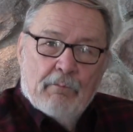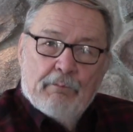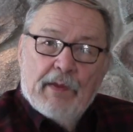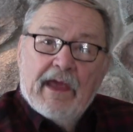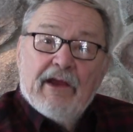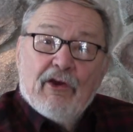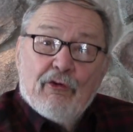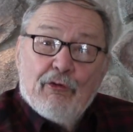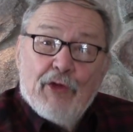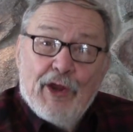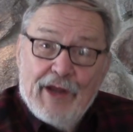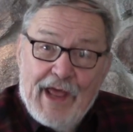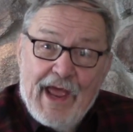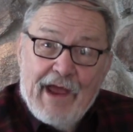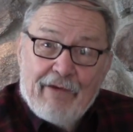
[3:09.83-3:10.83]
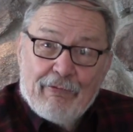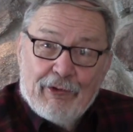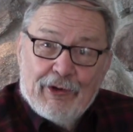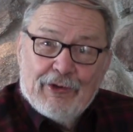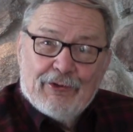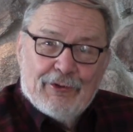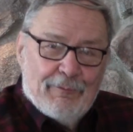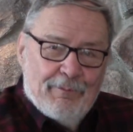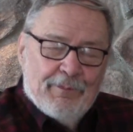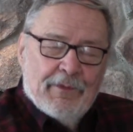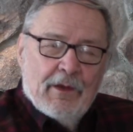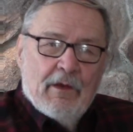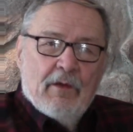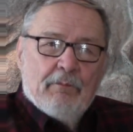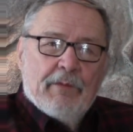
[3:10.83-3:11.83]
Bigger than average.
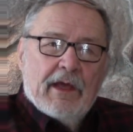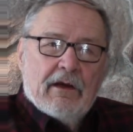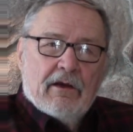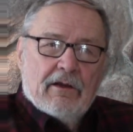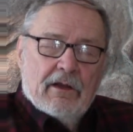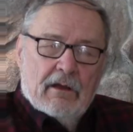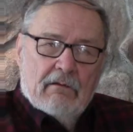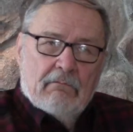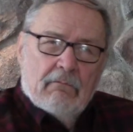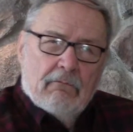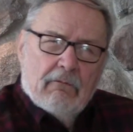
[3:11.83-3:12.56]
Bigger than